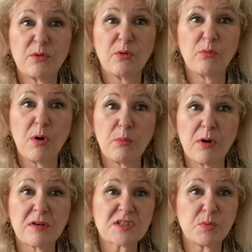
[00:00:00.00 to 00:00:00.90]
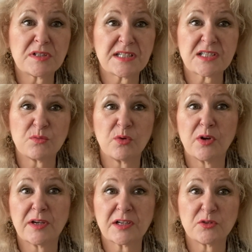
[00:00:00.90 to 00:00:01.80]
What works, what doesn't
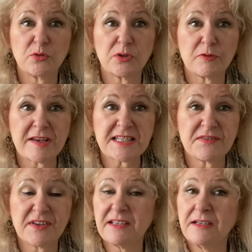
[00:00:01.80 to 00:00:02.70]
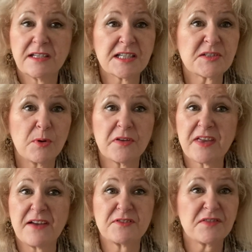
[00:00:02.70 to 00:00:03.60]
work, and all the rest of it. That's worth
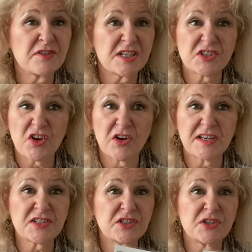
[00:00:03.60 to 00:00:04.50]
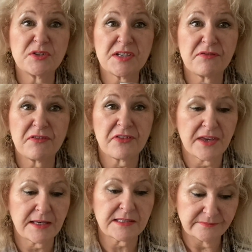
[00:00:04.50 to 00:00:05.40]
have different designers to do different
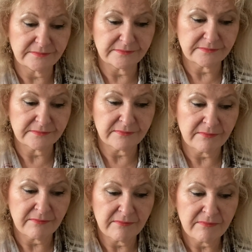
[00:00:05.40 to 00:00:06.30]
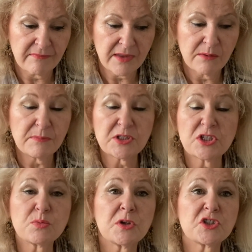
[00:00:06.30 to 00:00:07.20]
things. But
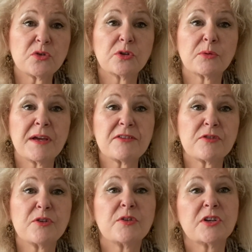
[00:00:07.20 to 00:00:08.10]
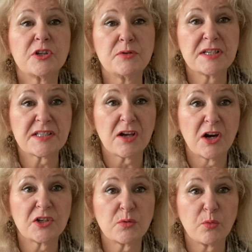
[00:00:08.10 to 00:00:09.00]
just watch it all the way through. You
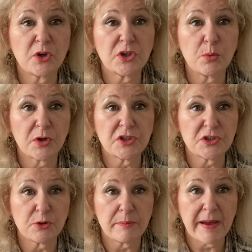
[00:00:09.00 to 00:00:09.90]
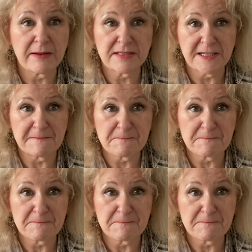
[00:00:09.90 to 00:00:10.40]
decide what you want to do about it.